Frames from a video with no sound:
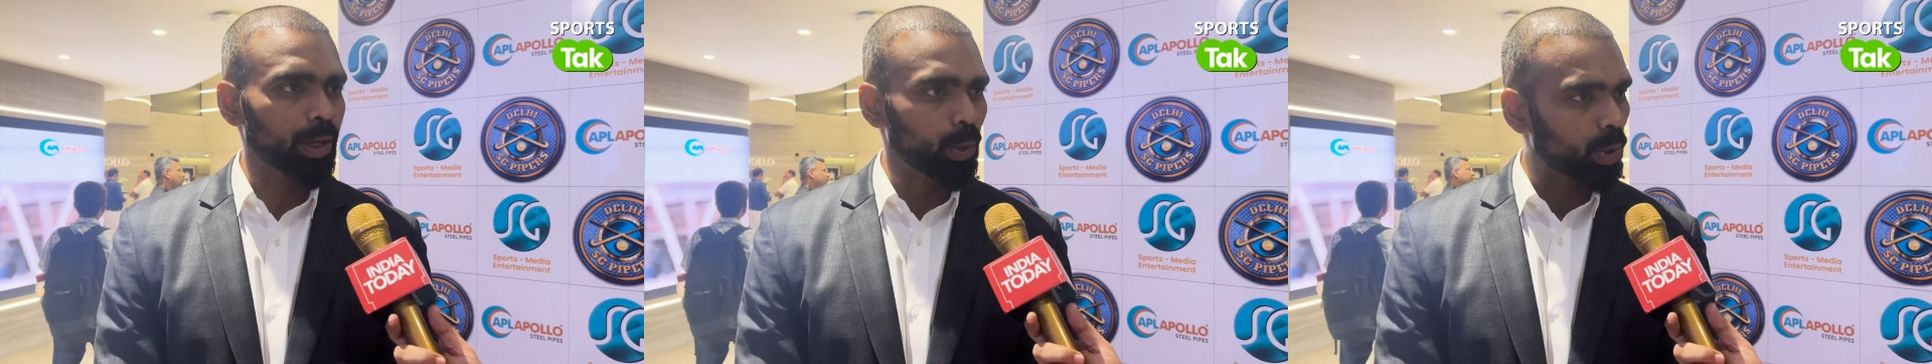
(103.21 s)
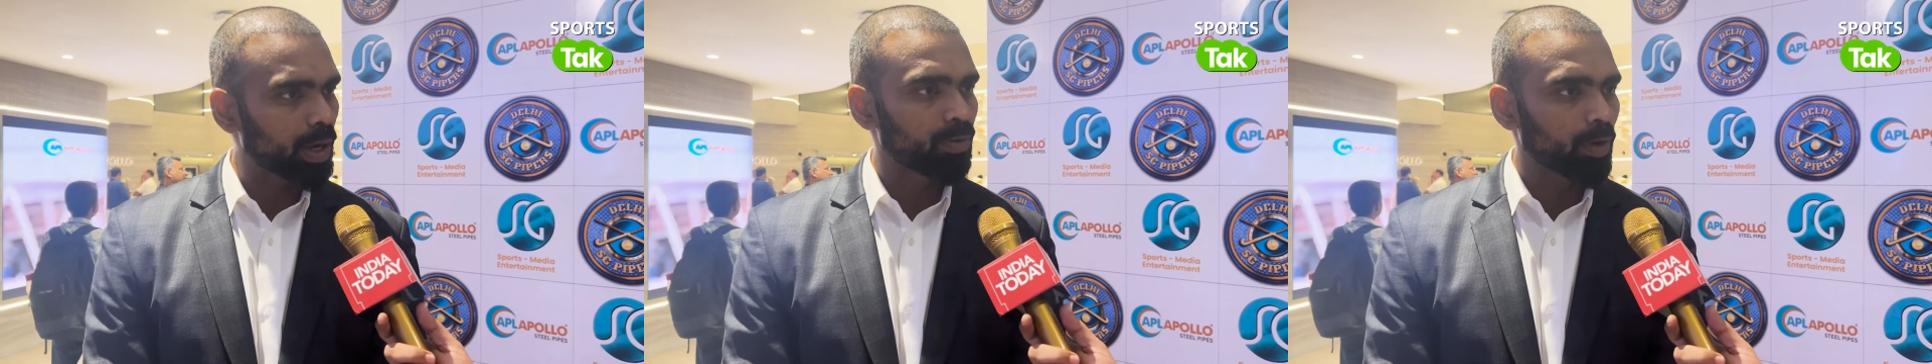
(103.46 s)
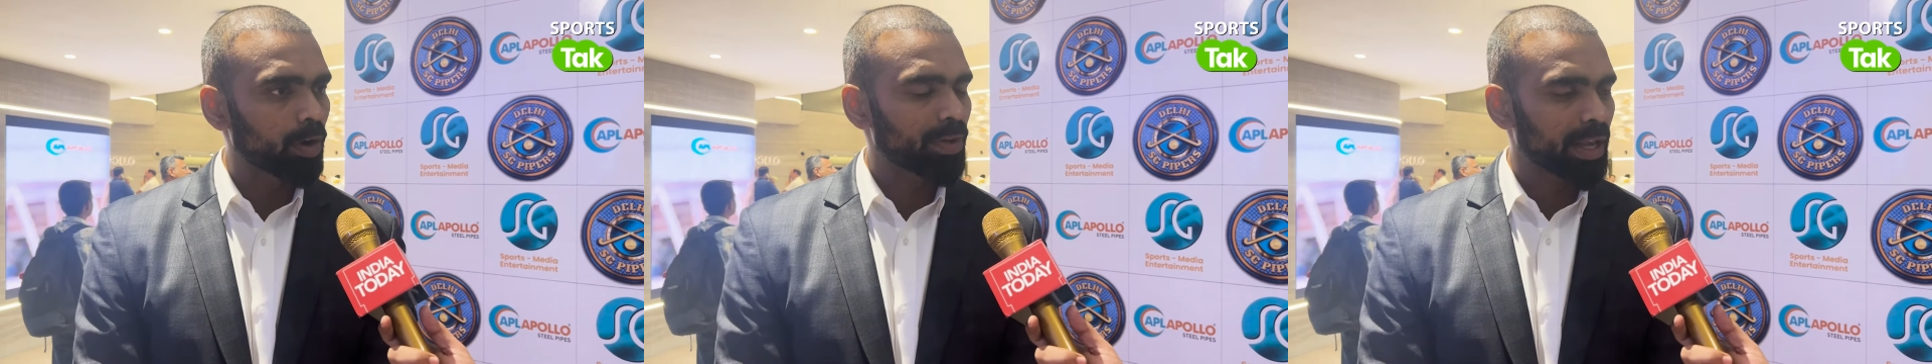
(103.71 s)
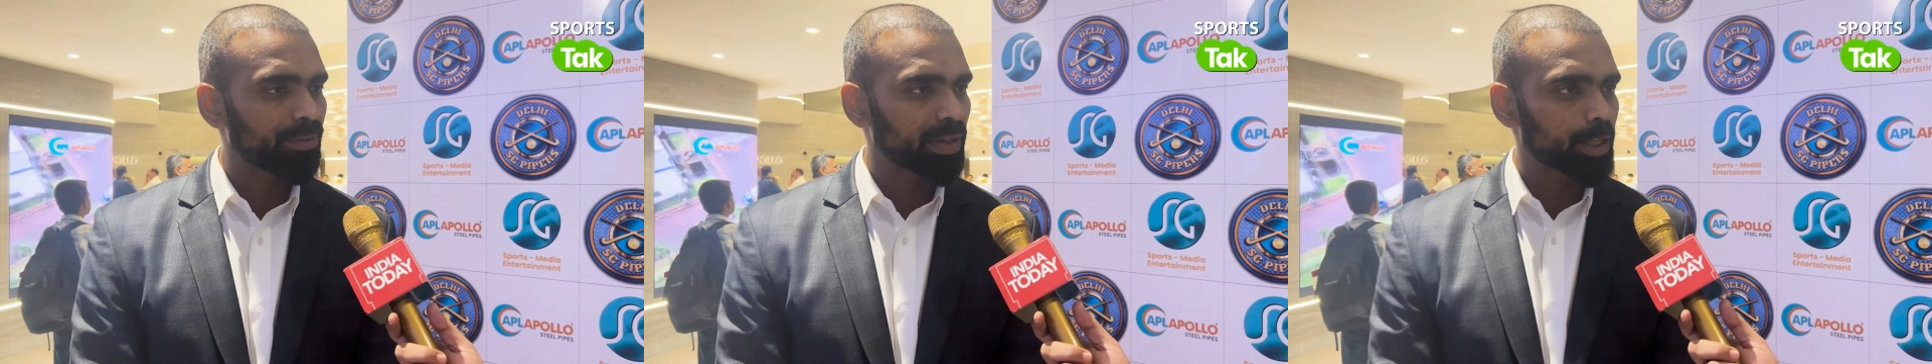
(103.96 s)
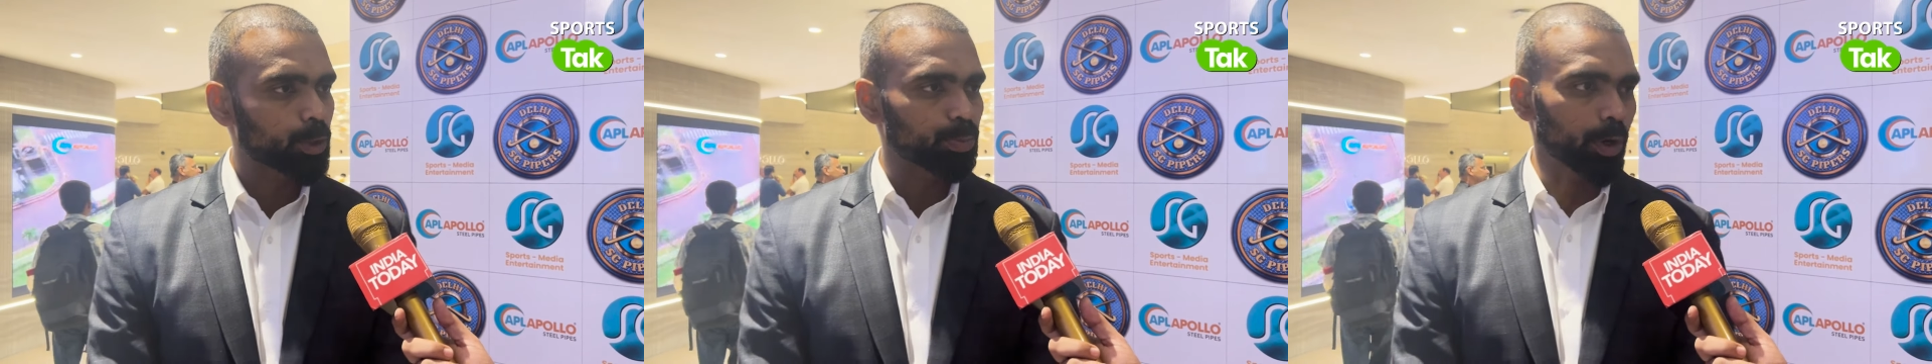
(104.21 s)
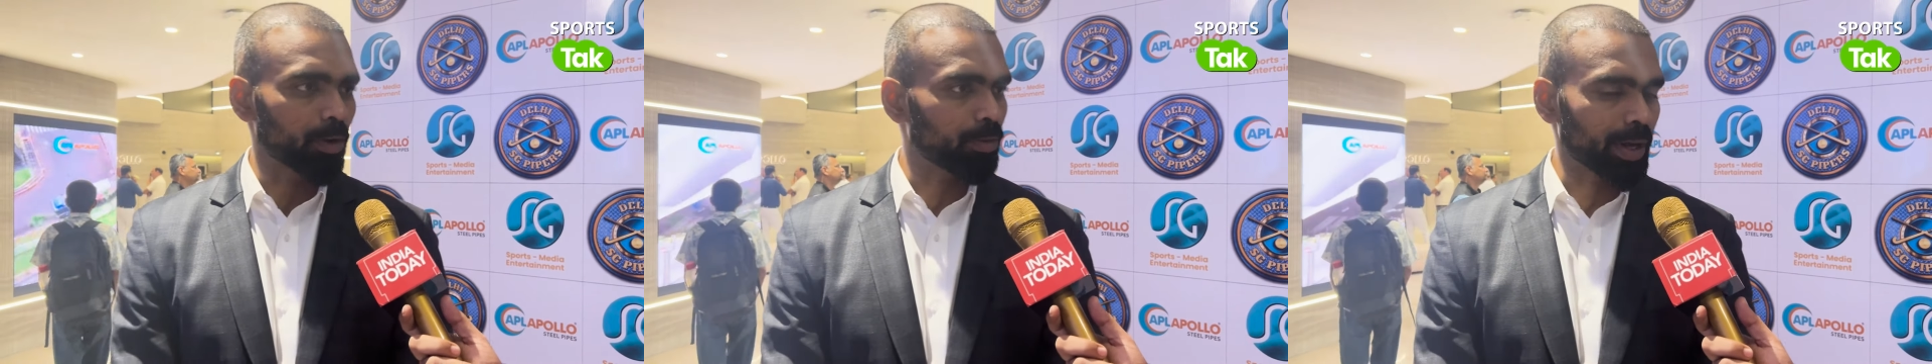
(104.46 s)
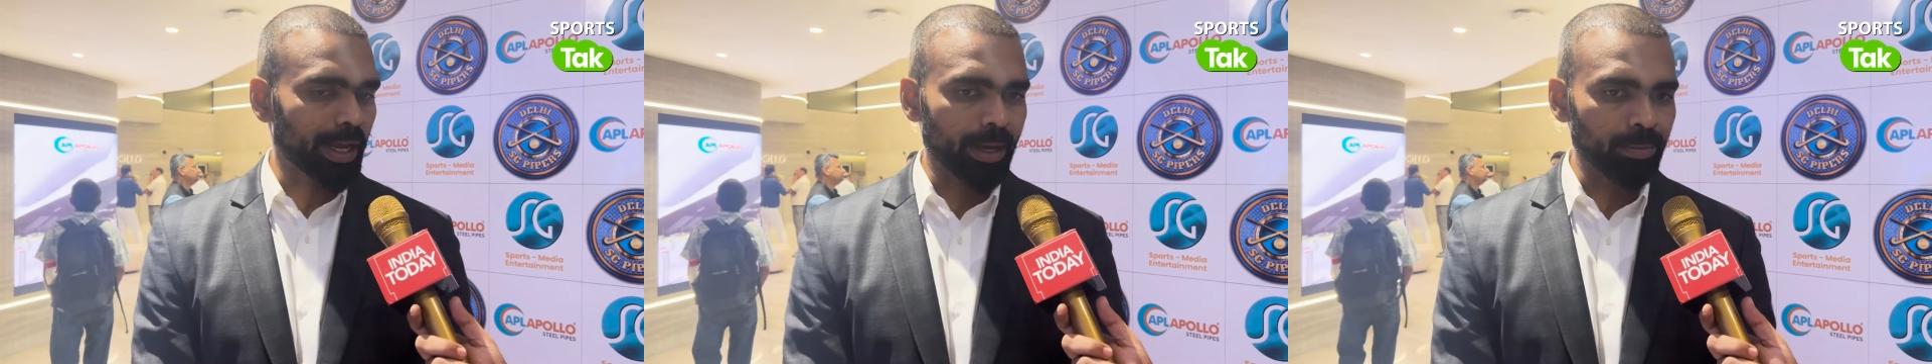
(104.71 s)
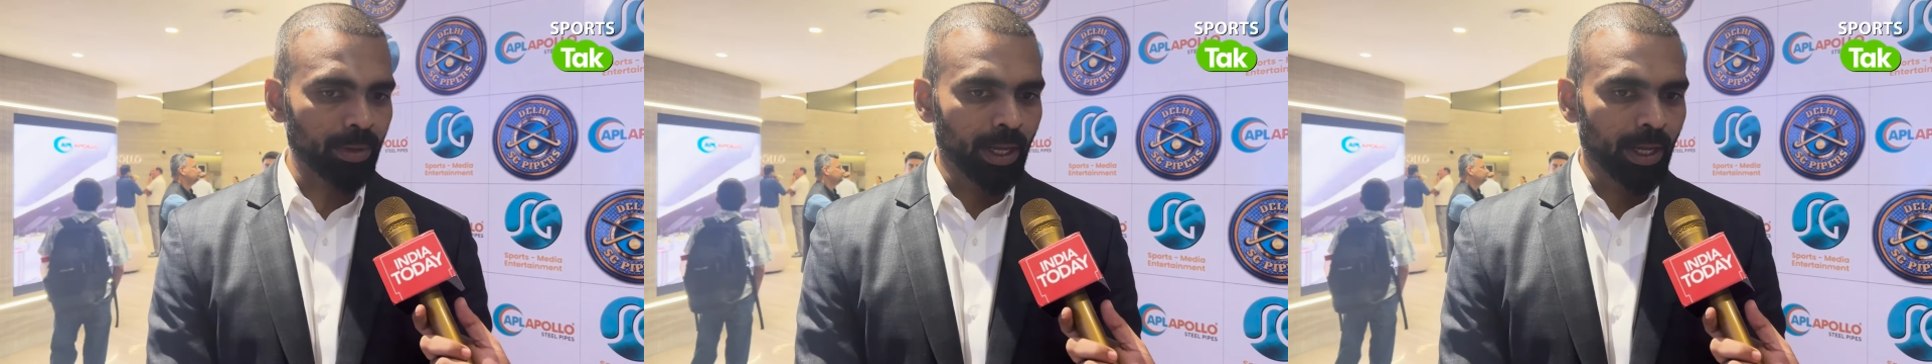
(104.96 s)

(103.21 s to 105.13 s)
You are involving with this beautiful game.